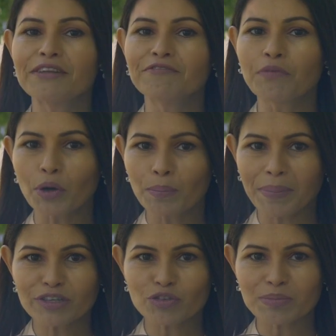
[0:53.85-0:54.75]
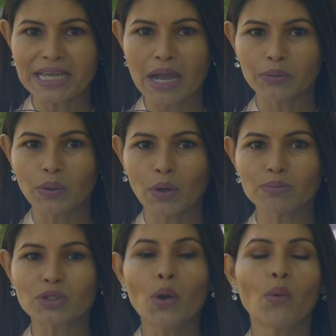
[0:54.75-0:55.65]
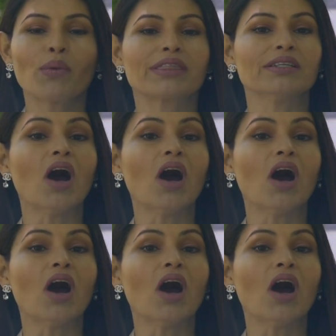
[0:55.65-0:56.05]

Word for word: and four bedroom townhomes with an